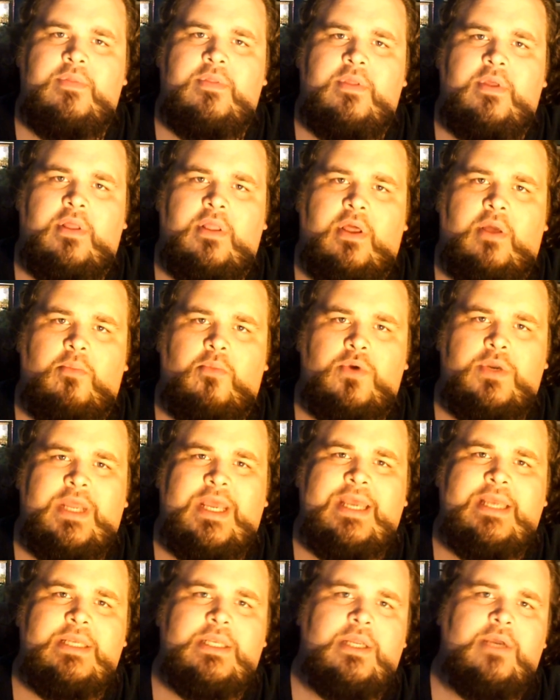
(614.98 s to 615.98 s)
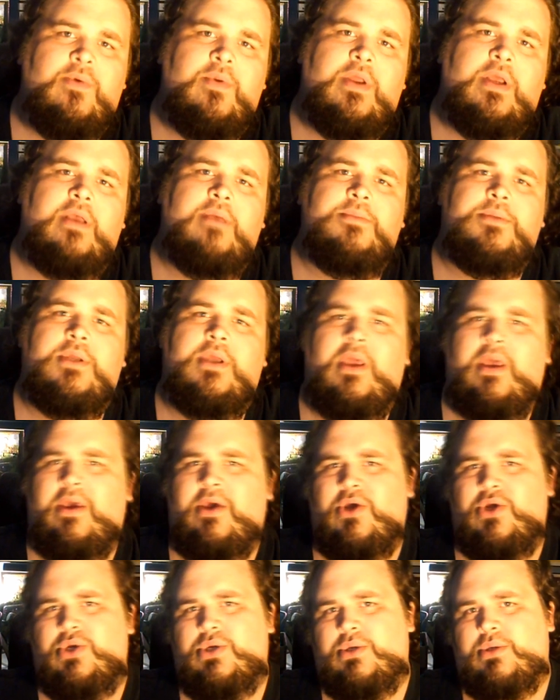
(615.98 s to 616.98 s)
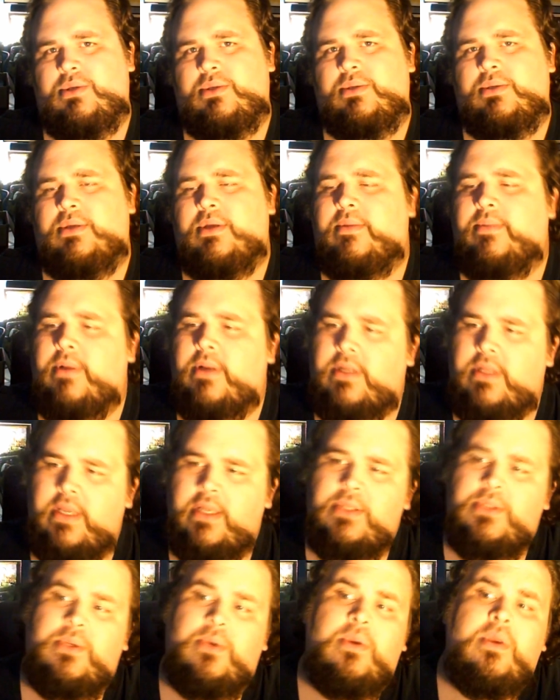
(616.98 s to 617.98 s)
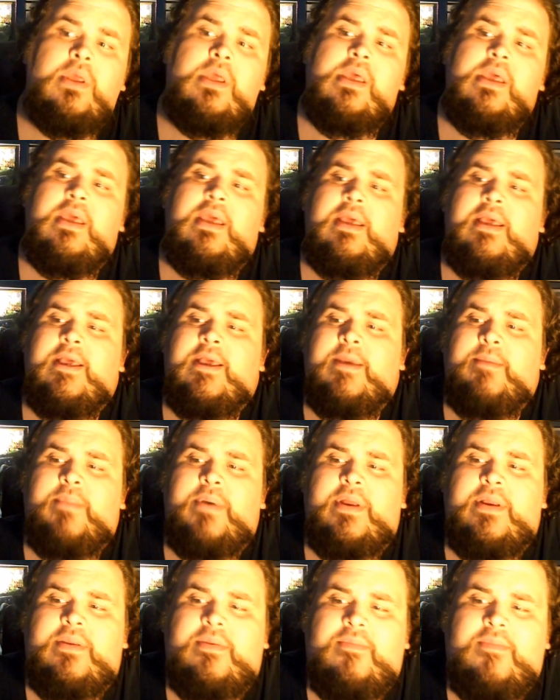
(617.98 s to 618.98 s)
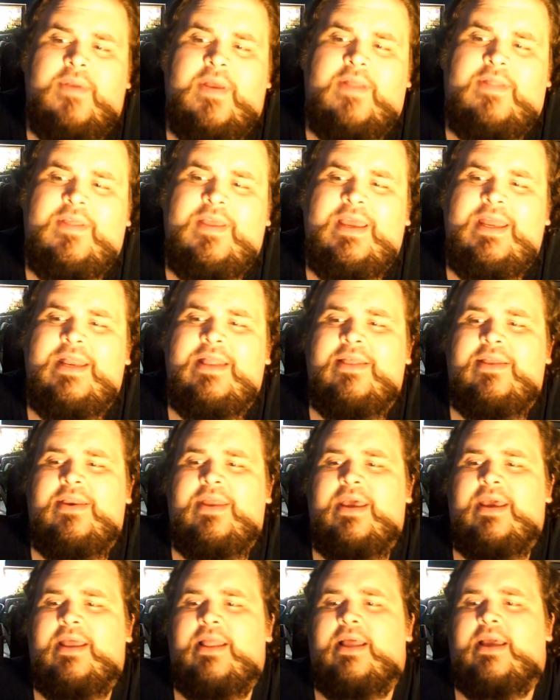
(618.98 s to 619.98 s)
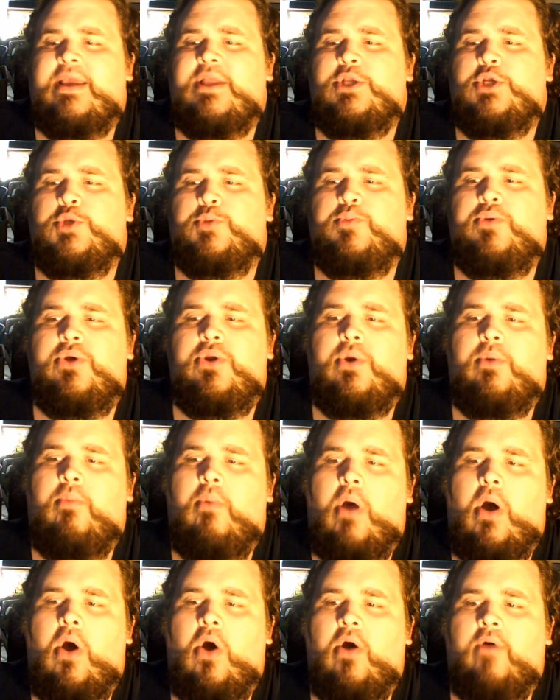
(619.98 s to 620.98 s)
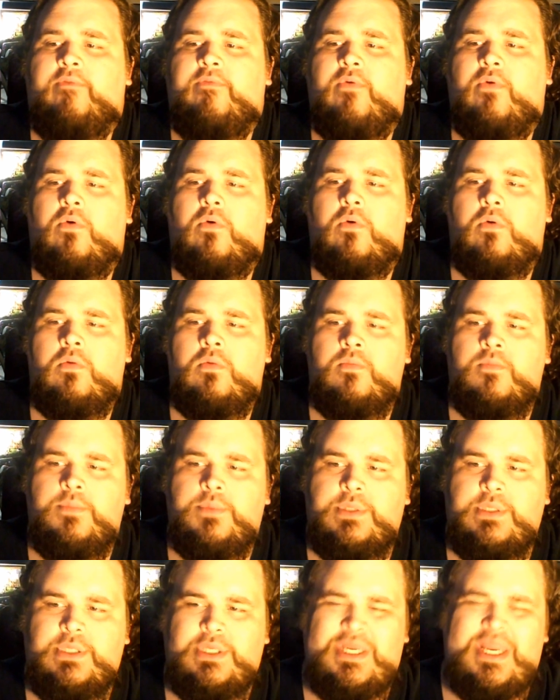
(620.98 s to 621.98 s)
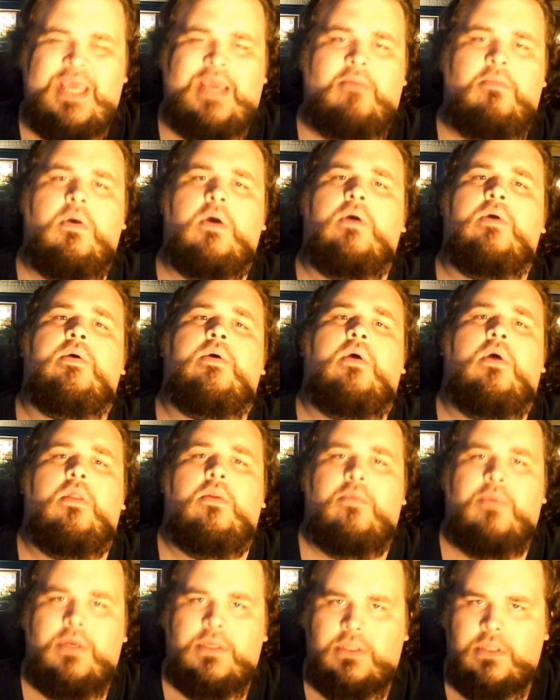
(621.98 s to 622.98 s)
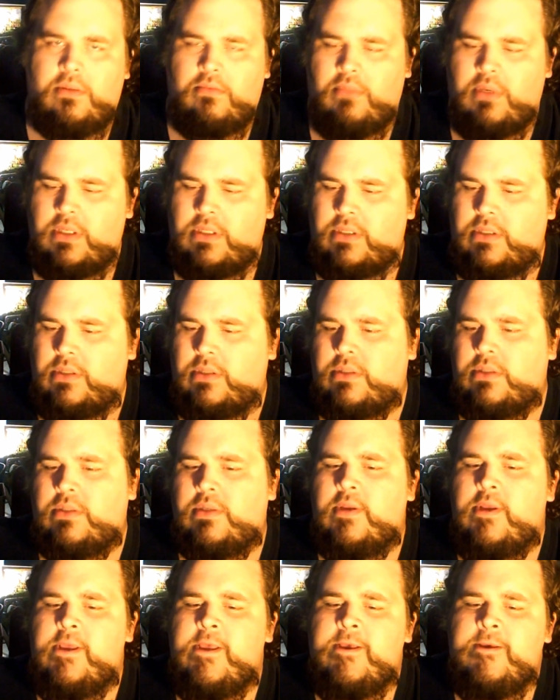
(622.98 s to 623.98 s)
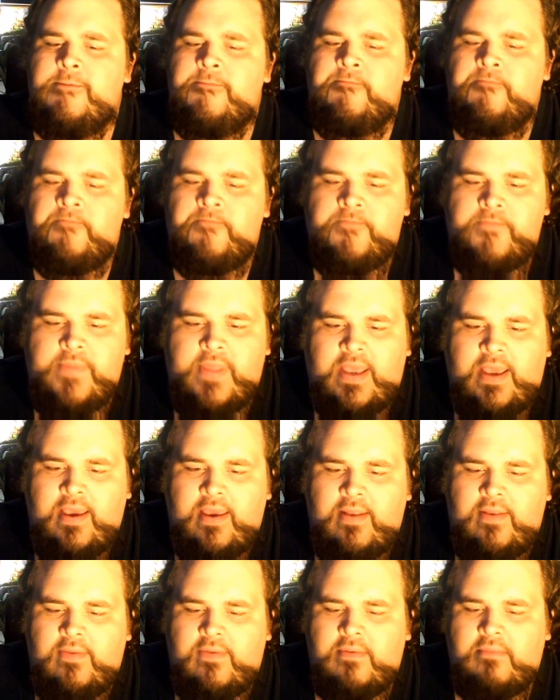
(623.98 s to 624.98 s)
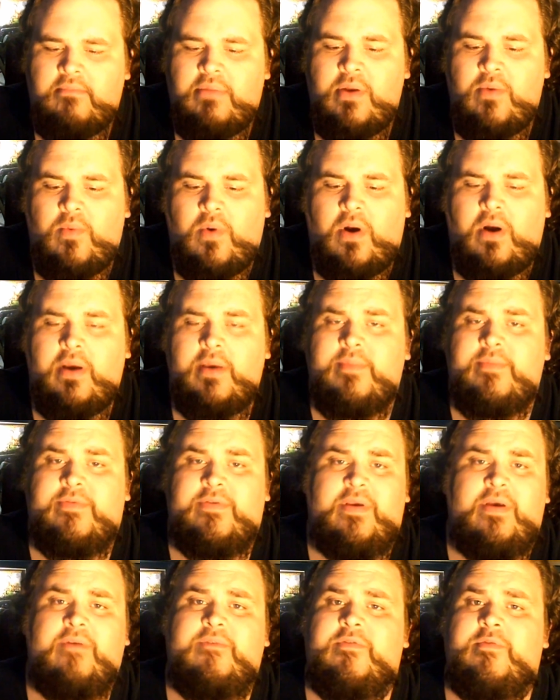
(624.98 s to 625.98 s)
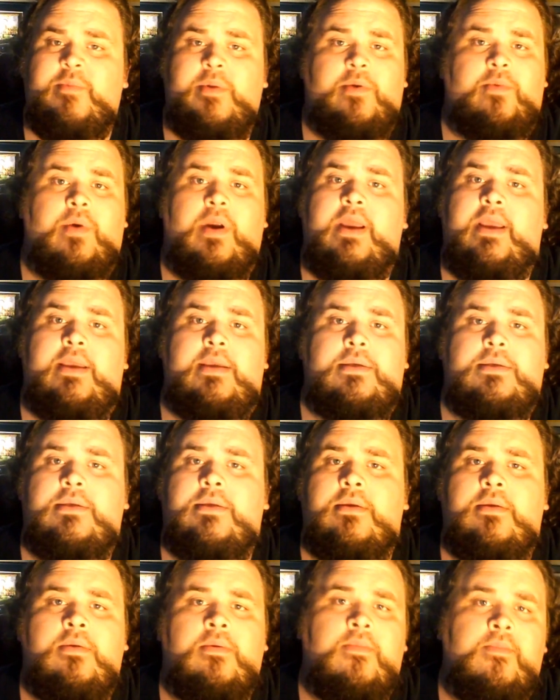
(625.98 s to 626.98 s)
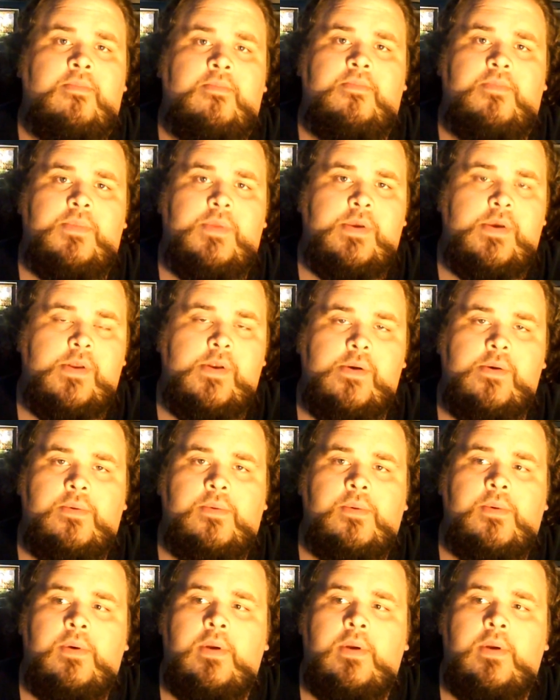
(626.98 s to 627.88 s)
a lot more testing when it comes to concussions and stuff like that. So, but at the end of the day, like, it just put an awful stigma on the wrestling business. And Benoit himself has been raised, you know.